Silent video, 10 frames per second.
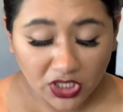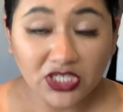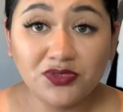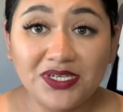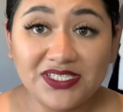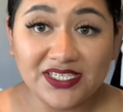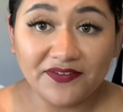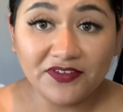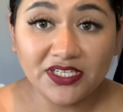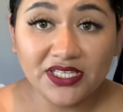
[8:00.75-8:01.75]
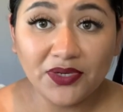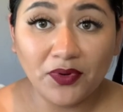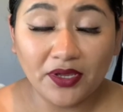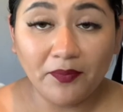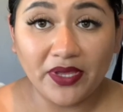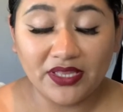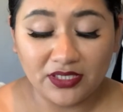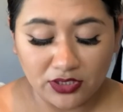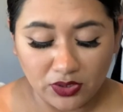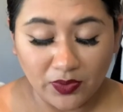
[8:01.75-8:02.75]
So I definitely recommend
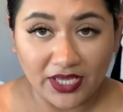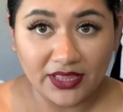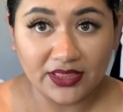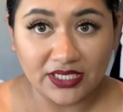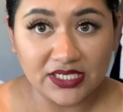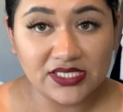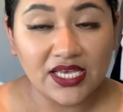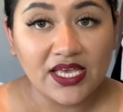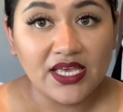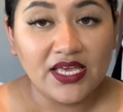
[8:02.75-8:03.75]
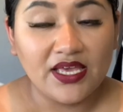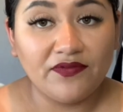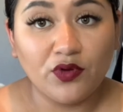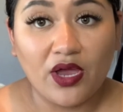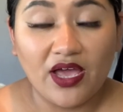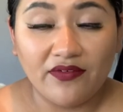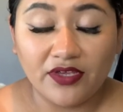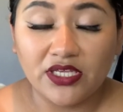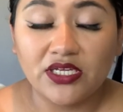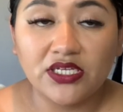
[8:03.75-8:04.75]
you get this if you're
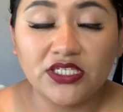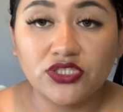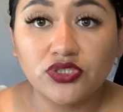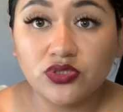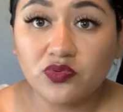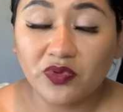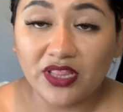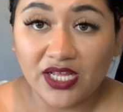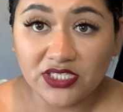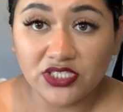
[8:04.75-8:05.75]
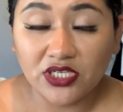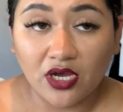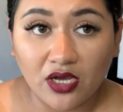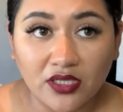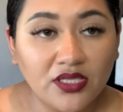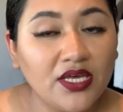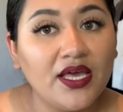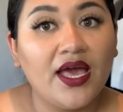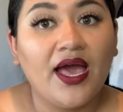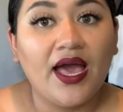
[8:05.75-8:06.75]
having issues with latching on.
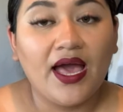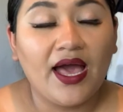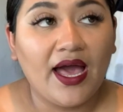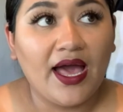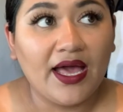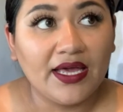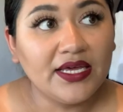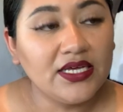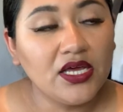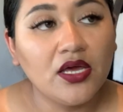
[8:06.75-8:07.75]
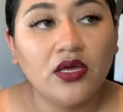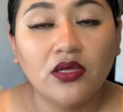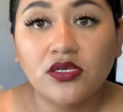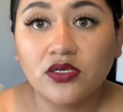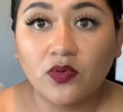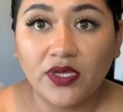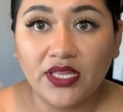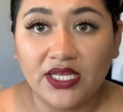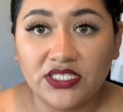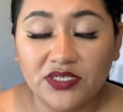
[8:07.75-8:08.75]
I quit
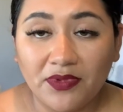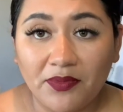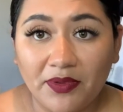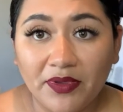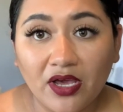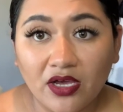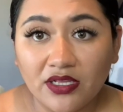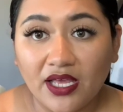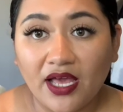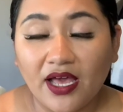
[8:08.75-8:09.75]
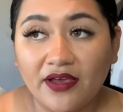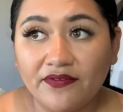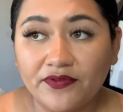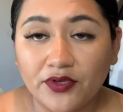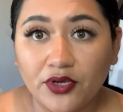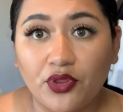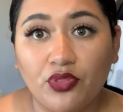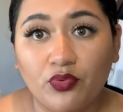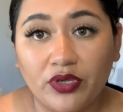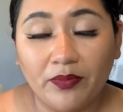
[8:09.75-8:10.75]
latching my baby on after
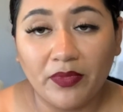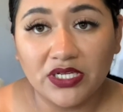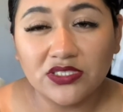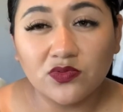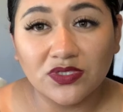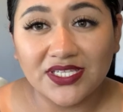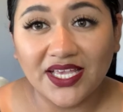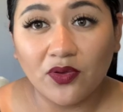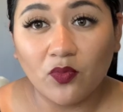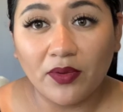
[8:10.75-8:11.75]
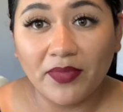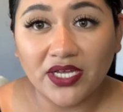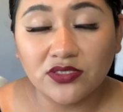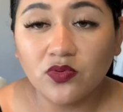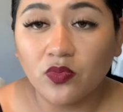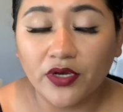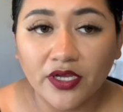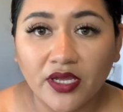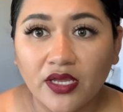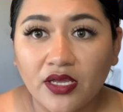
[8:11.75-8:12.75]
3 months. Once I went back to work,
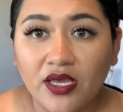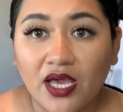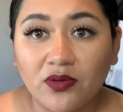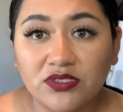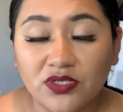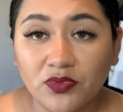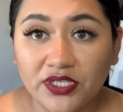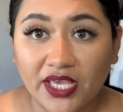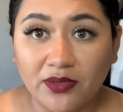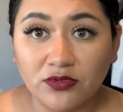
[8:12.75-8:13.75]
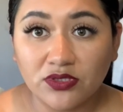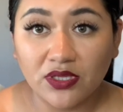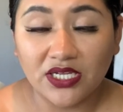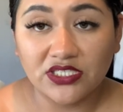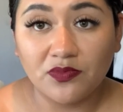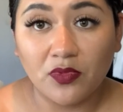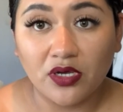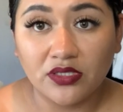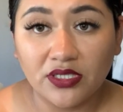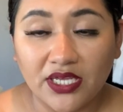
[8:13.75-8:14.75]
I wasn't really able to latch him
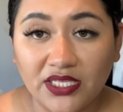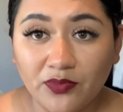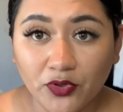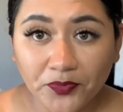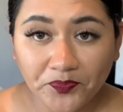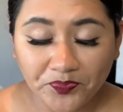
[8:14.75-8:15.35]
on anymore,